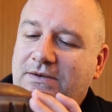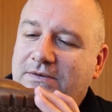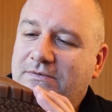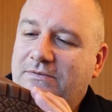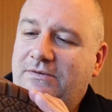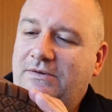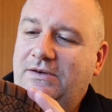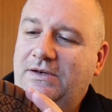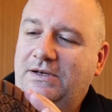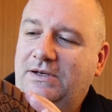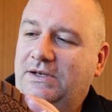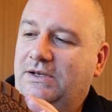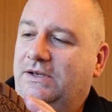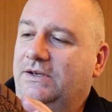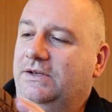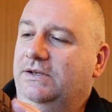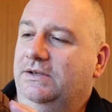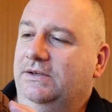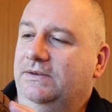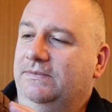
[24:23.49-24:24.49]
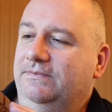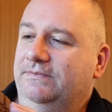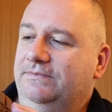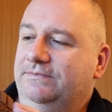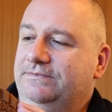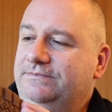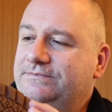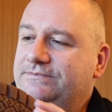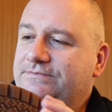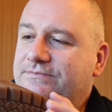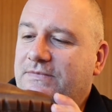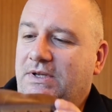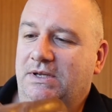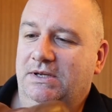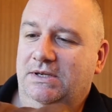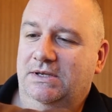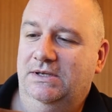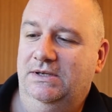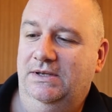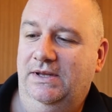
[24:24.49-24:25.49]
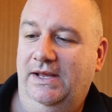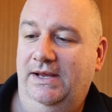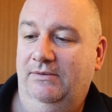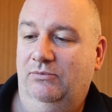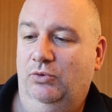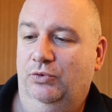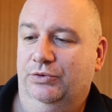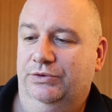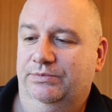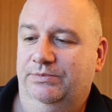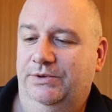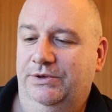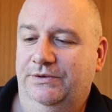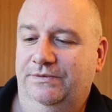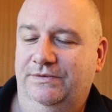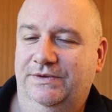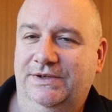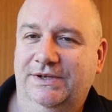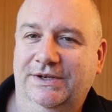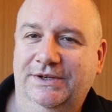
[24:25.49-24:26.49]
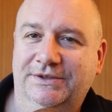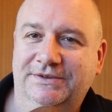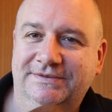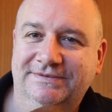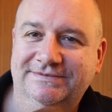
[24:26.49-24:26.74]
Really good. They're waterproof too.